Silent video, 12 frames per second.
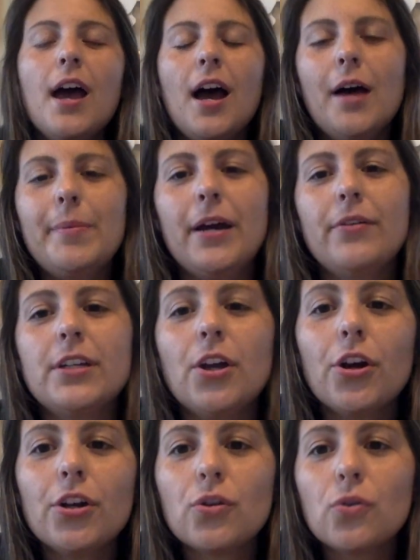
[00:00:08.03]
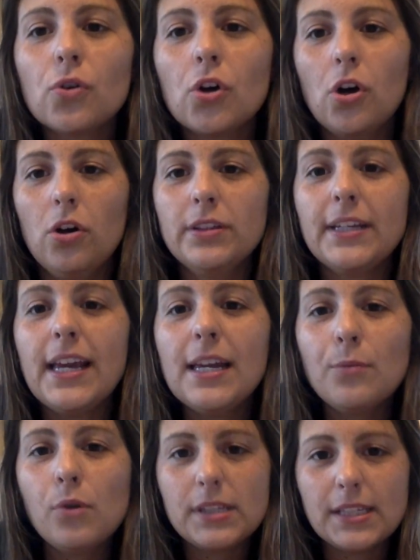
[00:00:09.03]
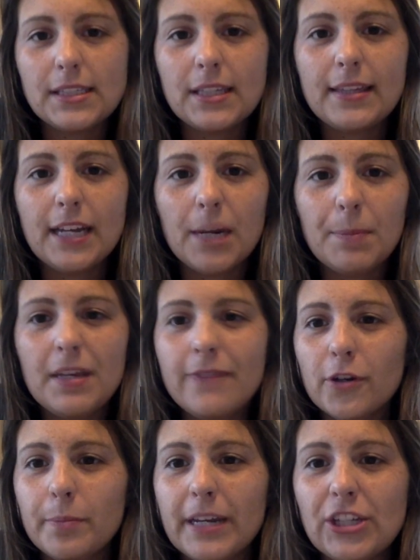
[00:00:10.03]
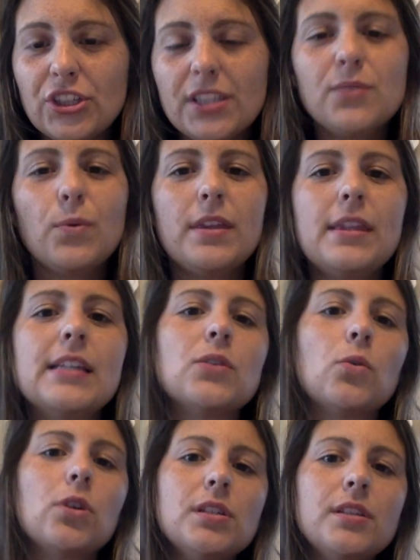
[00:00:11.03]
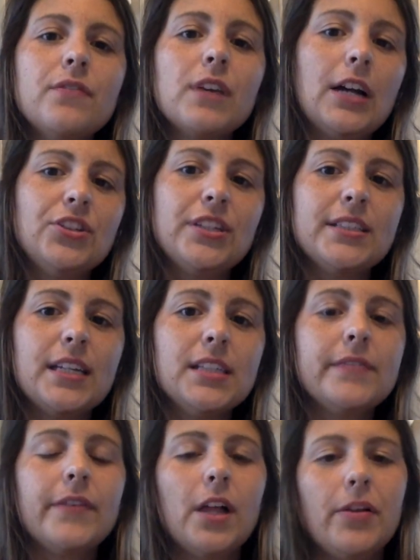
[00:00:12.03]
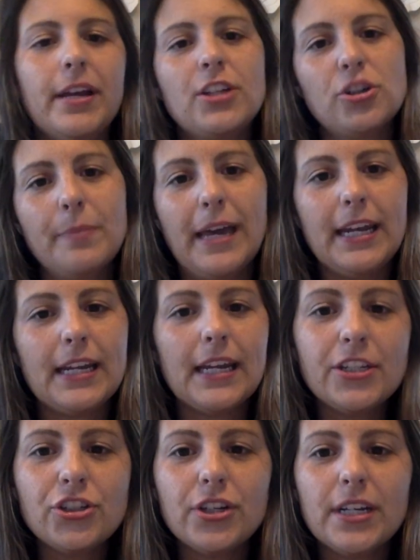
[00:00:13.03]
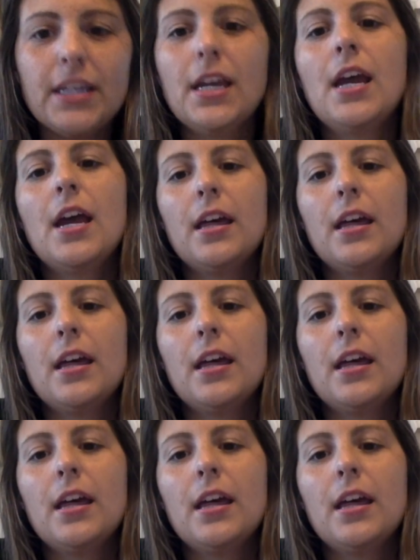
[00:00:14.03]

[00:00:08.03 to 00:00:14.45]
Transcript: about an article called Animal Assisted Therapy for Patients with Disorders of Consciousness Following a Traumatic Injury.